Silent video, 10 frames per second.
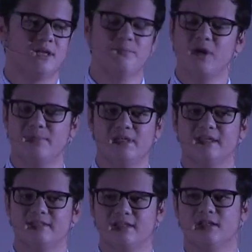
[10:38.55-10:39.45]
it might be
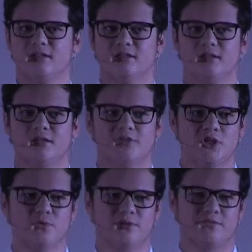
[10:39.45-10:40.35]
less certain
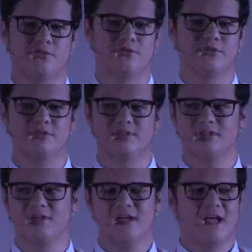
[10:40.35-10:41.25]
than you would have thought.
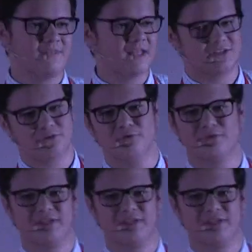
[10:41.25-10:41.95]
And that's a cool